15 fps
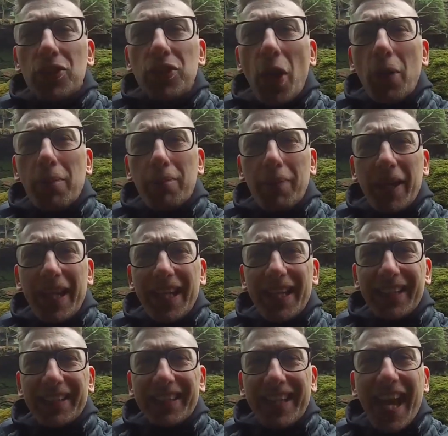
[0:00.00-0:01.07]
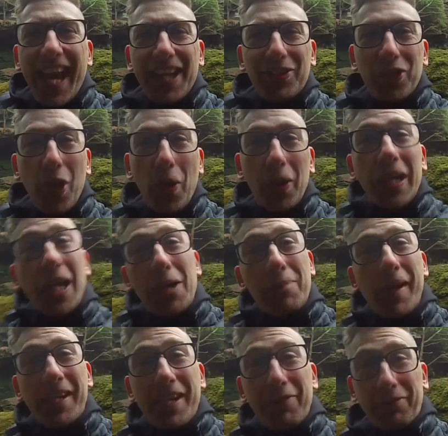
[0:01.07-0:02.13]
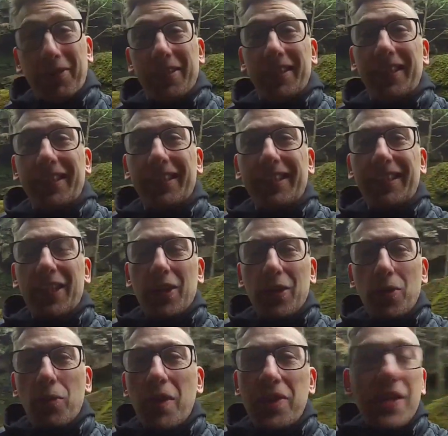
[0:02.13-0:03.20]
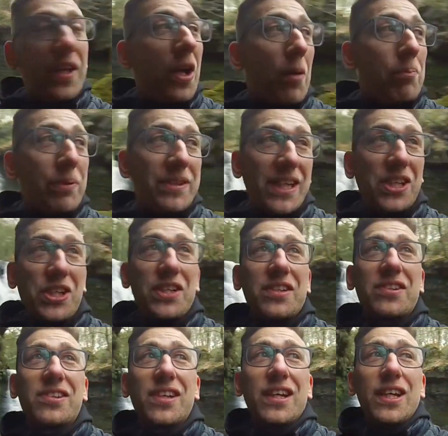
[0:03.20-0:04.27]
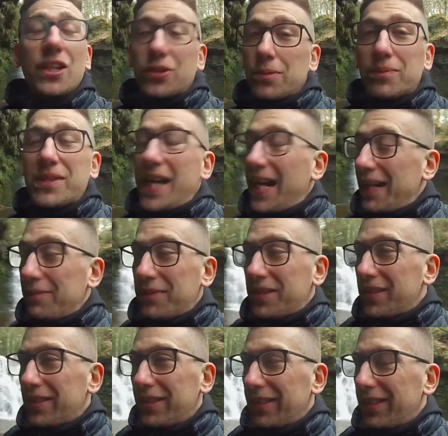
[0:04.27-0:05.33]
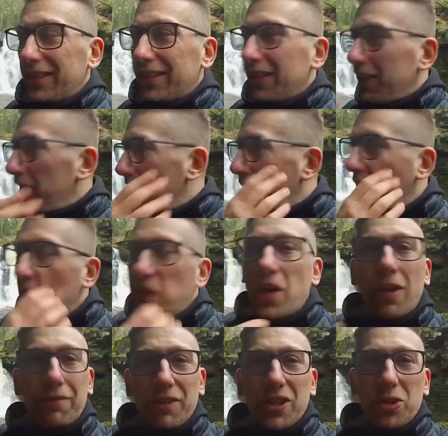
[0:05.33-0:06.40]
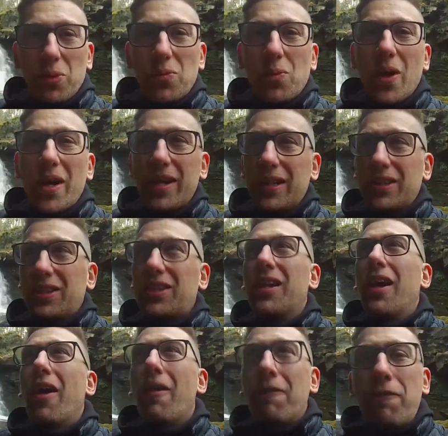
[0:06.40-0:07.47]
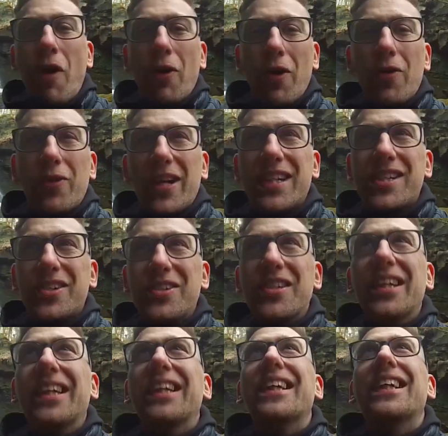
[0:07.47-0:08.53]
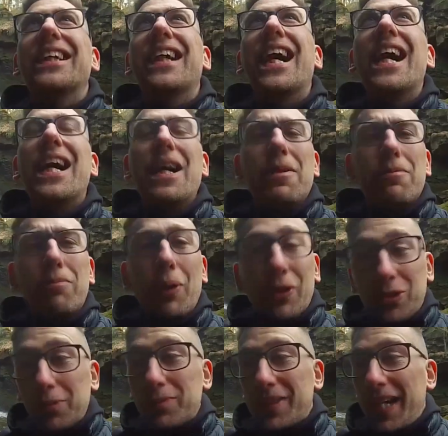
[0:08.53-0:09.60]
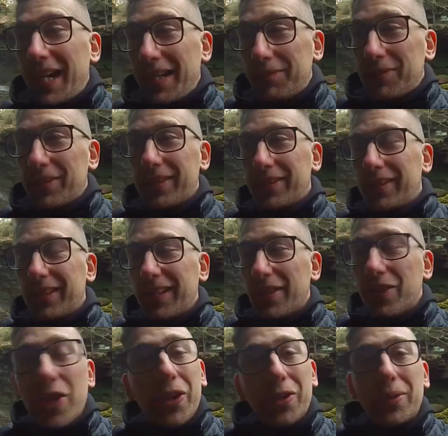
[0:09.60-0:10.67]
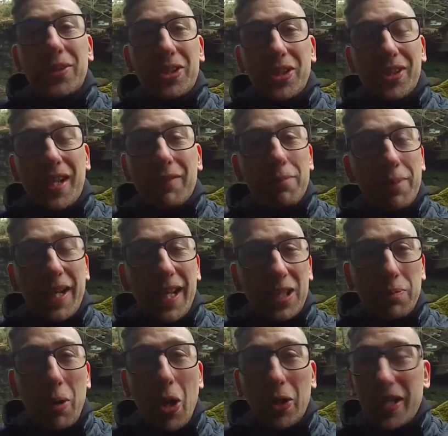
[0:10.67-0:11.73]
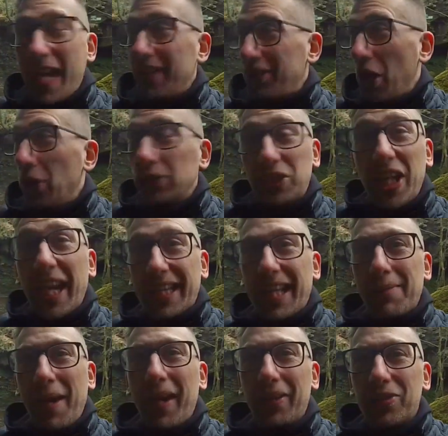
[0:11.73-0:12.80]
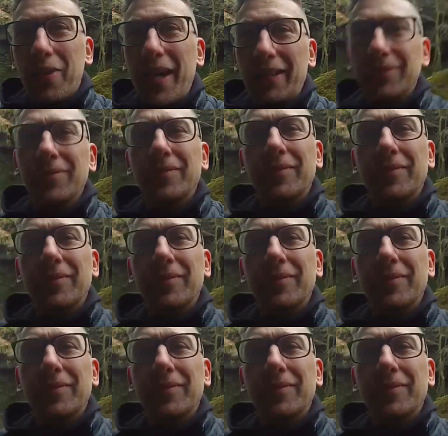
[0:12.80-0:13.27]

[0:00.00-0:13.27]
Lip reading: don't be scared to go a little bit different with your compositions. Sometimes the obvious one works for a reason, but sometimes the other ones just haven't been explored yet, so check them out as well.